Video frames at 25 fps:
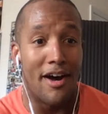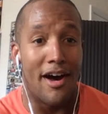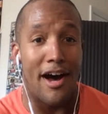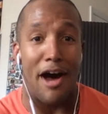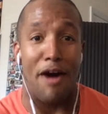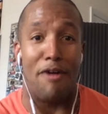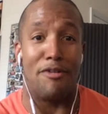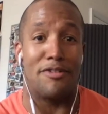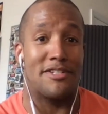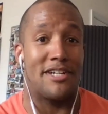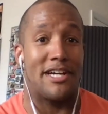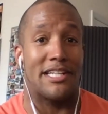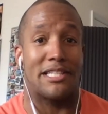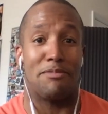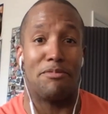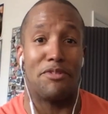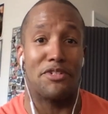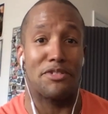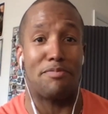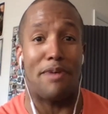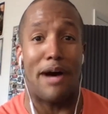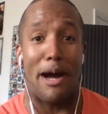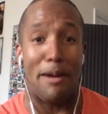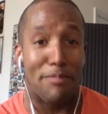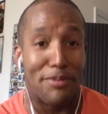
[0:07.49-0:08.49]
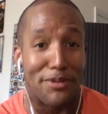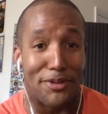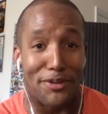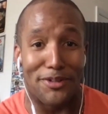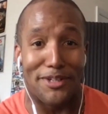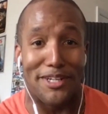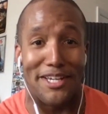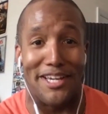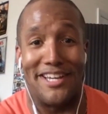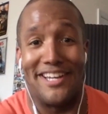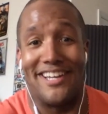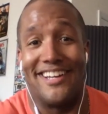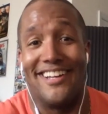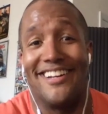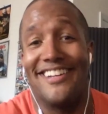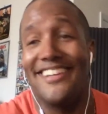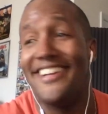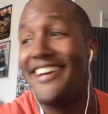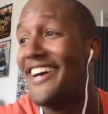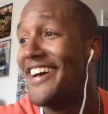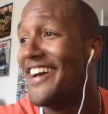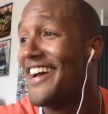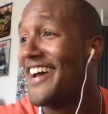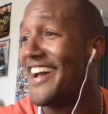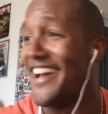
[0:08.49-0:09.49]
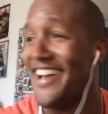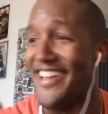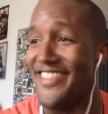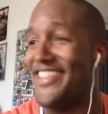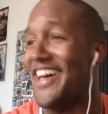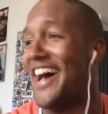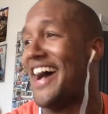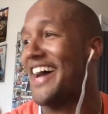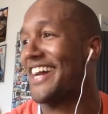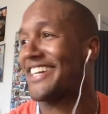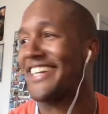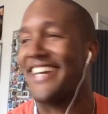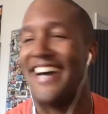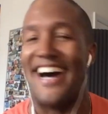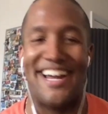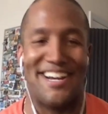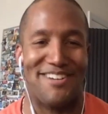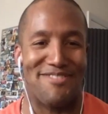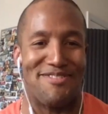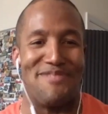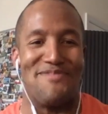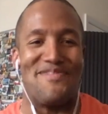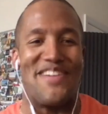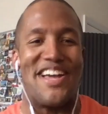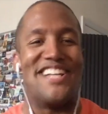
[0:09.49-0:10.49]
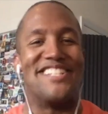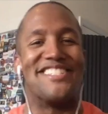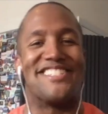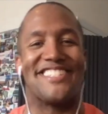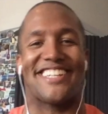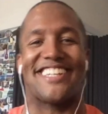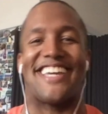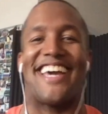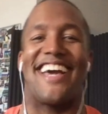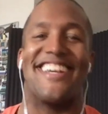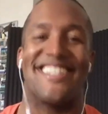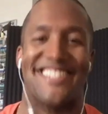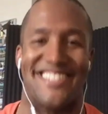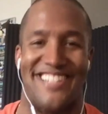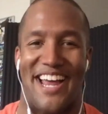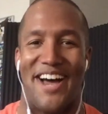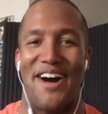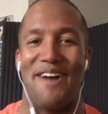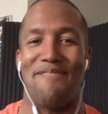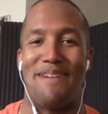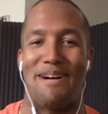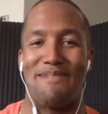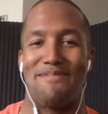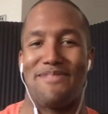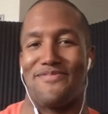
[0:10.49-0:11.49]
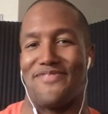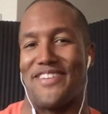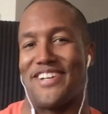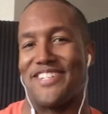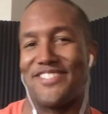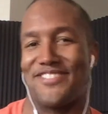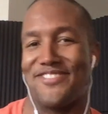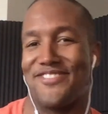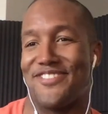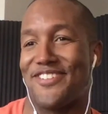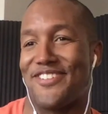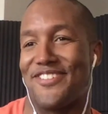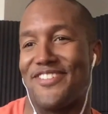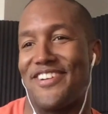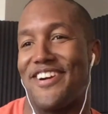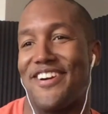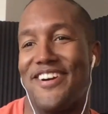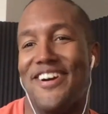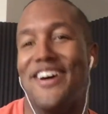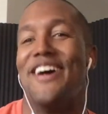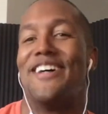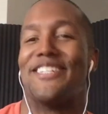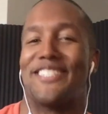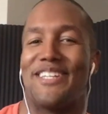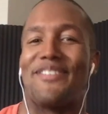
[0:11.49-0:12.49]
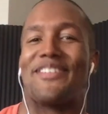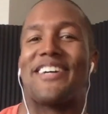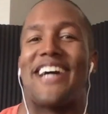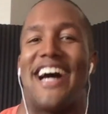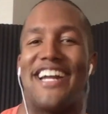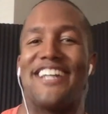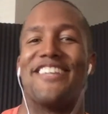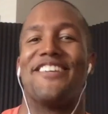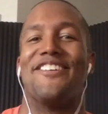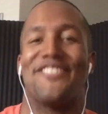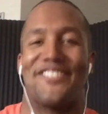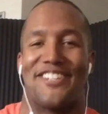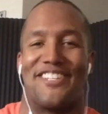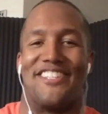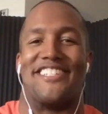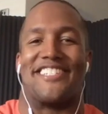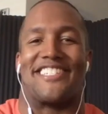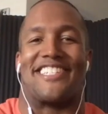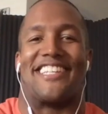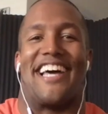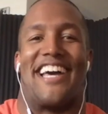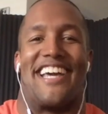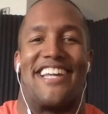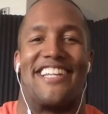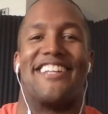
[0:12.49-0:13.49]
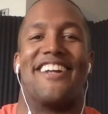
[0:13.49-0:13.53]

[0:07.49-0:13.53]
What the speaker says: I was not the most popular kid, and that kind of remains the case now in my professional career. So I'm kind of used to this lane.